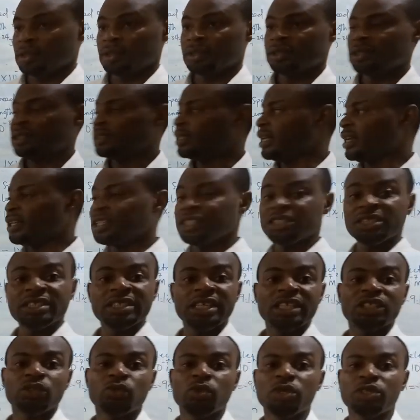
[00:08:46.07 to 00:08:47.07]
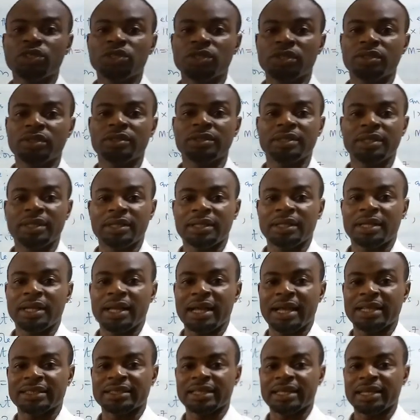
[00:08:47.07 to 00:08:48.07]
Take this next question
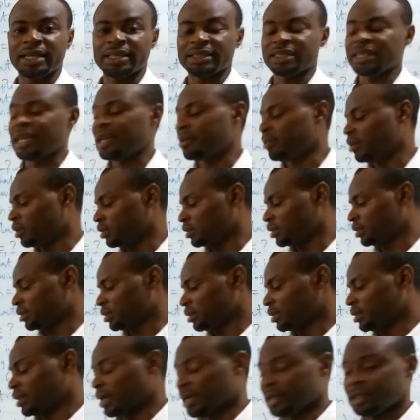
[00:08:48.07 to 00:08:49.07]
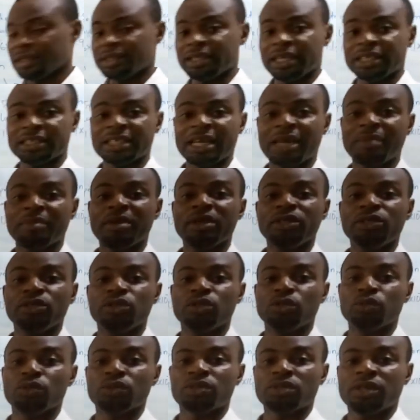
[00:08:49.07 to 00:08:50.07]
as an assignment, and this assignment you
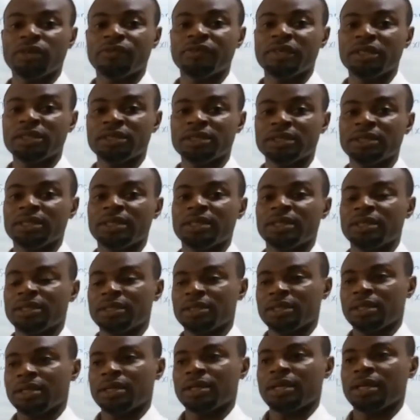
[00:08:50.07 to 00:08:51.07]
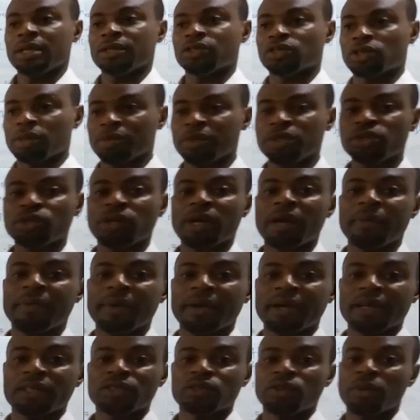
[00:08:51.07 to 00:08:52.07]
will solve it, submit to your
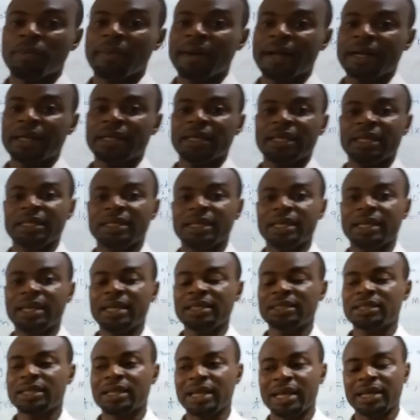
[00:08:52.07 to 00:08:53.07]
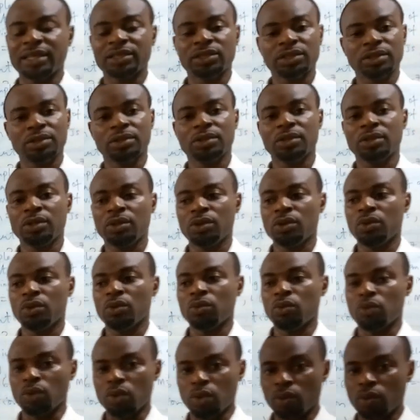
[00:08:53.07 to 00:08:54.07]
parents to mark. In the next class,
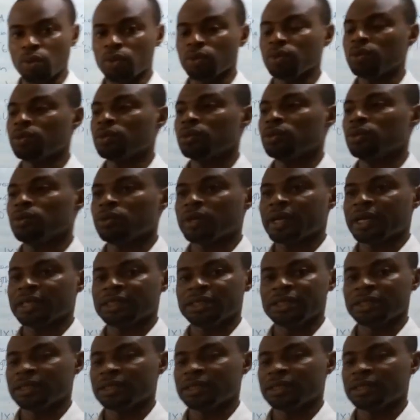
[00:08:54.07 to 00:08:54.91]
we will look at it